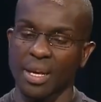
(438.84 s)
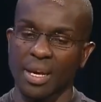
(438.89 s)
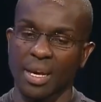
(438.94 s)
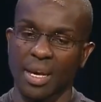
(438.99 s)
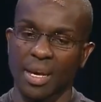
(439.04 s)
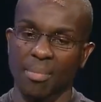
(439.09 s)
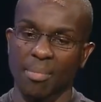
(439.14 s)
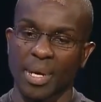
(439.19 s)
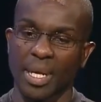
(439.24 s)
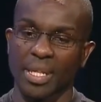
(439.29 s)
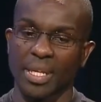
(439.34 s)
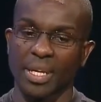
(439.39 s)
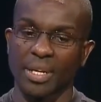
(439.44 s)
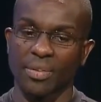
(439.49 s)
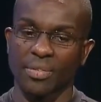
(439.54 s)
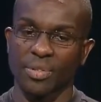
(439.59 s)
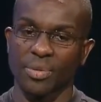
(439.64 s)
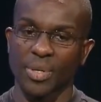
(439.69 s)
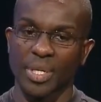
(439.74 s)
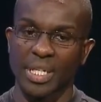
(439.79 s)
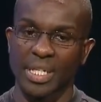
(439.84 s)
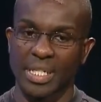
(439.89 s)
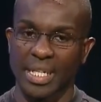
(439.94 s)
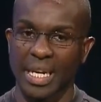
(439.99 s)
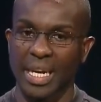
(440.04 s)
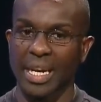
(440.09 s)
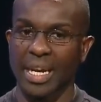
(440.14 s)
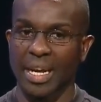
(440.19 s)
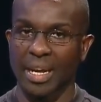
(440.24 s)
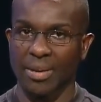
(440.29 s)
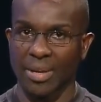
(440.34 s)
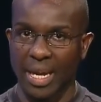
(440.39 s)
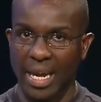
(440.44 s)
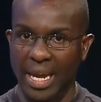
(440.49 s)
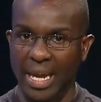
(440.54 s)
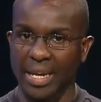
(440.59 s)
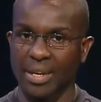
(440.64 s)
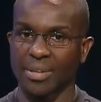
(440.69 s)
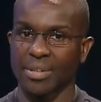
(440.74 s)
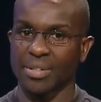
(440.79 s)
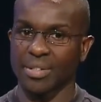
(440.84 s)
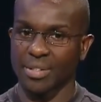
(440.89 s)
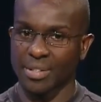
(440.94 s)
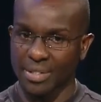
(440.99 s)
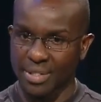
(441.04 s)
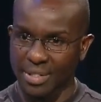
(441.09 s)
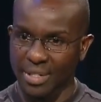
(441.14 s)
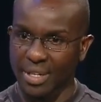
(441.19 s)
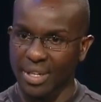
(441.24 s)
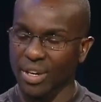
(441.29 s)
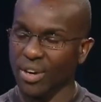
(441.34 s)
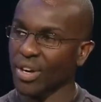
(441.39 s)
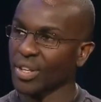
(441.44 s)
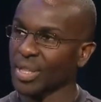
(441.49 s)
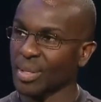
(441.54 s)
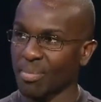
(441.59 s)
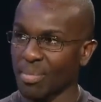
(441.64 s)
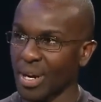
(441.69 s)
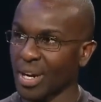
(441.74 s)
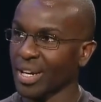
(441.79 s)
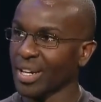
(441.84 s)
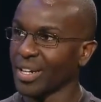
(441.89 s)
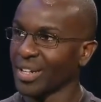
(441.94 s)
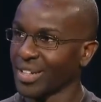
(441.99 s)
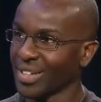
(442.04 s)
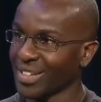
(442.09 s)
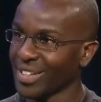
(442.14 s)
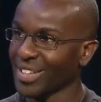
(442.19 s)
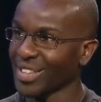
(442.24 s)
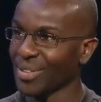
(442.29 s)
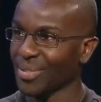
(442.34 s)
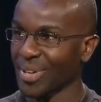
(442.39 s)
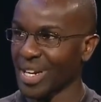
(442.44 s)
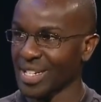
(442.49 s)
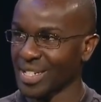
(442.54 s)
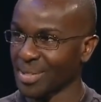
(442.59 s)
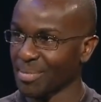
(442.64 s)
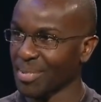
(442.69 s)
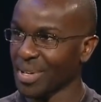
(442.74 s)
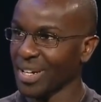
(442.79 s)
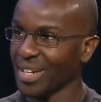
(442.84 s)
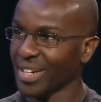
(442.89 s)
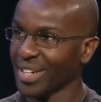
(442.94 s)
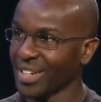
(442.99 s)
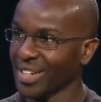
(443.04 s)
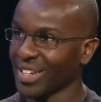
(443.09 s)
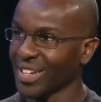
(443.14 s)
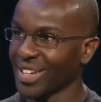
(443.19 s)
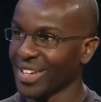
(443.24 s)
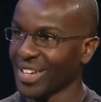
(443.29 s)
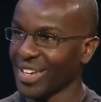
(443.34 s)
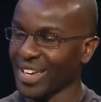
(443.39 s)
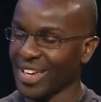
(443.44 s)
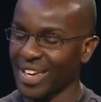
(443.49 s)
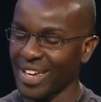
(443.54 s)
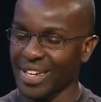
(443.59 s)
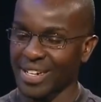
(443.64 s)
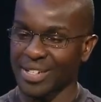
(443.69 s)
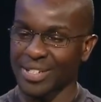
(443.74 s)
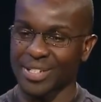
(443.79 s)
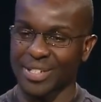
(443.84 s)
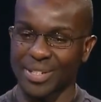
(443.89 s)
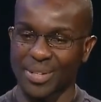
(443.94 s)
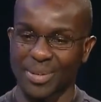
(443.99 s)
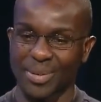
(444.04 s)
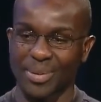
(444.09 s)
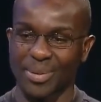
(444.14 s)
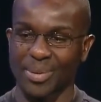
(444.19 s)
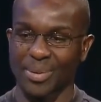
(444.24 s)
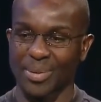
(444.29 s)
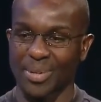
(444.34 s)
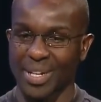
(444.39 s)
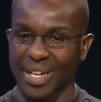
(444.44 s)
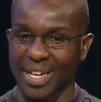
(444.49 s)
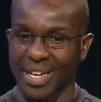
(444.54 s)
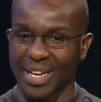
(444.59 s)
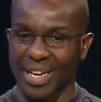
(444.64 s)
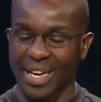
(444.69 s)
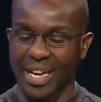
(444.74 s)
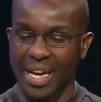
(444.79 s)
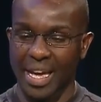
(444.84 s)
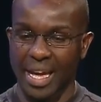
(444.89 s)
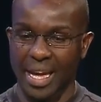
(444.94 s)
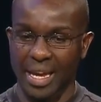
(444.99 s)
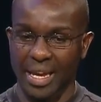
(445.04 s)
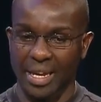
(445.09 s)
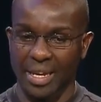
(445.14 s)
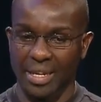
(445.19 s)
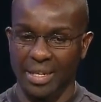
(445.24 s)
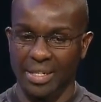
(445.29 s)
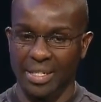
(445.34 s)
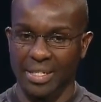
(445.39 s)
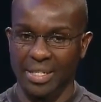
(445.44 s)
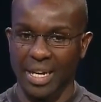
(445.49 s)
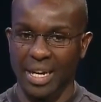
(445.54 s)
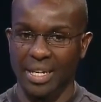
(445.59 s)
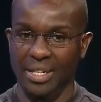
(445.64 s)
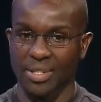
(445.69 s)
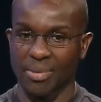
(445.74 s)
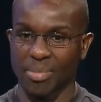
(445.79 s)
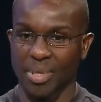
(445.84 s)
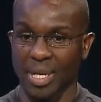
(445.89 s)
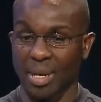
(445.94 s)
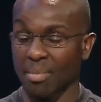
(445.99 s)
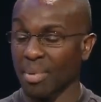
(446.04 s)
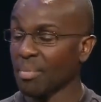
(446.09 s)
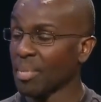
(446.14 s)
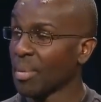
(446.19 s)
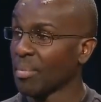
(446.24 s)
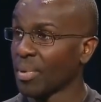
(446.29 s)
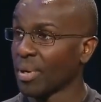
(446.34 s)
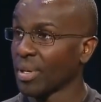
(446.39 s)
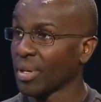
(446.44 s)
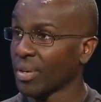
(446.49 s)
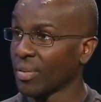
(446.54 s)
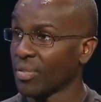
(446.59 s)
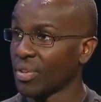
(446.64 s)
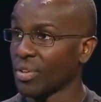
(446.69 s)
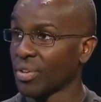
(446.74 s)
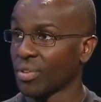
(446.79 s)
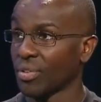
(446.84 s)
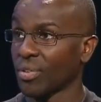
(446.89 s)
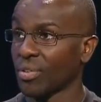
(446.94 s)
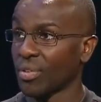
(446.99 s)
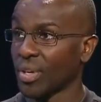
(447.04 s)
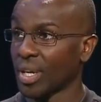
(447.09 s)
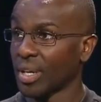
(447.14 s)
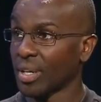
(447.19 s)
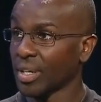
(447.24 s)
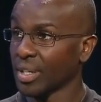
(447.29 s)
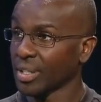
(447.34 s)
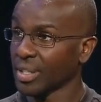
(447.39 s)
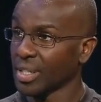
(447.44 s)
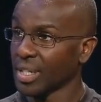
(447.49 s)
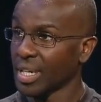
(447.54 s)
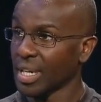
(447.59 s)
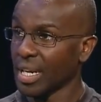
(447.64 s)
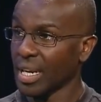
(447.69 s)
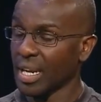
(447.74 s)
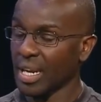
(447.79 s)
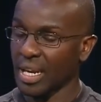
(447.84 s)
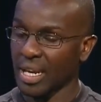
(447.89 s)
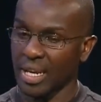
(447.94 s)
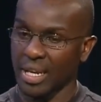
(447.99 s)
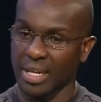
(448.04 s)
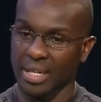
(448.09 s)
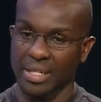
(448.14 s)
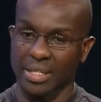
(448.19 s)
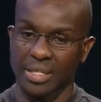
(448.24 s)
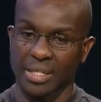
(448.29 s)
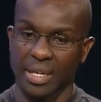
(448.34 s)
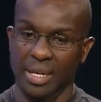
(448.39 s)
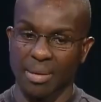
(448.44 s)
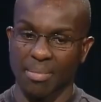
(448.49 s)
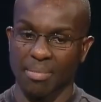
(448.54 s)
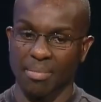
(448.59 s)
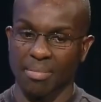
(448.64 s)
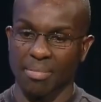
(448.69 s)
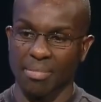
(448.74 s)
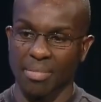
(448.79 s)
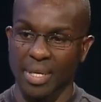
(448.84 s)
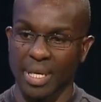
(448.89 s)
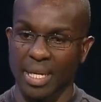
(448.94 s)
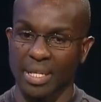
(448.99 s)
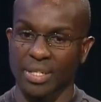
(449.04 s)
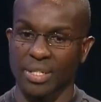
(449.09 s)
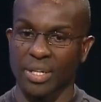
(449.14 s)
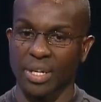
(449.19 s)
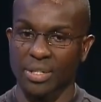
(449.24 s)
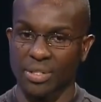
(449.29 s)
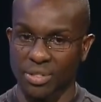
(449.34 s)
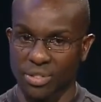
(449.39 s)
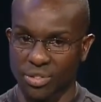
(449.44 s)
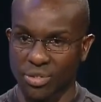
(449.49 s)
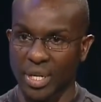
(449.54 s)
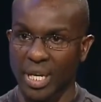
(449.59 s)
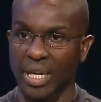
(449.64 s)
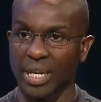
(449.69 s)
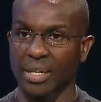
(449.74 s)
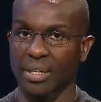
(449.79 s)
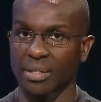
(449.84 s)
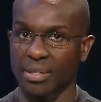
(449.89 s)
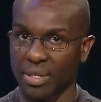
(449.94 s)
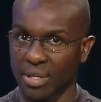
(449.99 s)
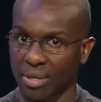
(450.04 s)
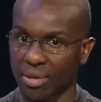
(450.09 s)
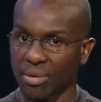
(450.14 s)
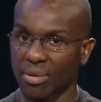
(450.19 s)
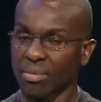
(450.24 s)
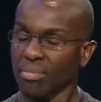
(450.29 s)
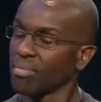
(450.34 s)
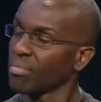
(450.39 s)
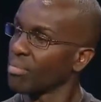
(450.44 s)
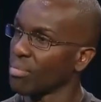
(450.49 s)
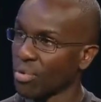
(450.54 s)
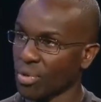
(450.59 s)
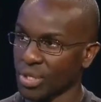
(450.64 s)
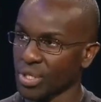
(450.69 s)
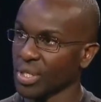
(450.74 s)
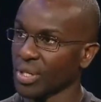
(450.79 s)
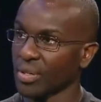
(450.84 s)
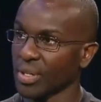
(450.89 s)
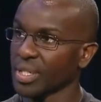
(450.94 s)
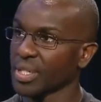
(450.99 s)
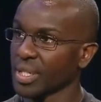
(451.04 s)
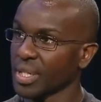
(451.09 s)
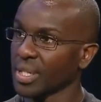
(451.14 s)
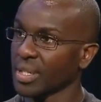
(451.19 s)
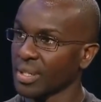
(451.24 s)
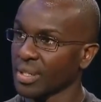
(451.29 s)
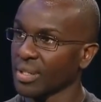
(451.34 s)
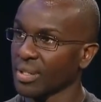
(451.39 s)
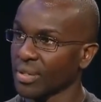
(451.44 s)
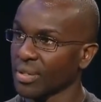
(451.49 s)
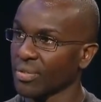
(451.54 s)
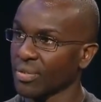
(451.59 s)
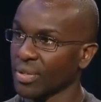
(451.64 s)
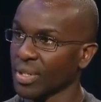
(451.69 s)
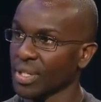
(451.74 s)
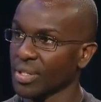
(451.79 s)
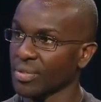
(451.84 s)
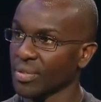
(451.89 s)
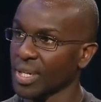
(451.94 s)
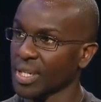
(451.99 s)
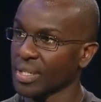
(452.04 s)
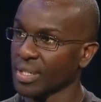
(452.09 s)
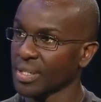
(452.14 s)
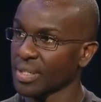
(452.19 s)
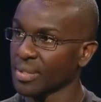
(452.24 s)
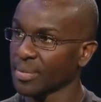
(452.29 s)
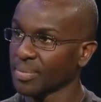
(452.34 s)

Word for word: Um, by the end of 2010, I, I had caught the bug, the racing bug. Okay. And so I decided to become a member of New York Roadrunner. Okay. And um, and start to train, you know, more seriously okay. for these races.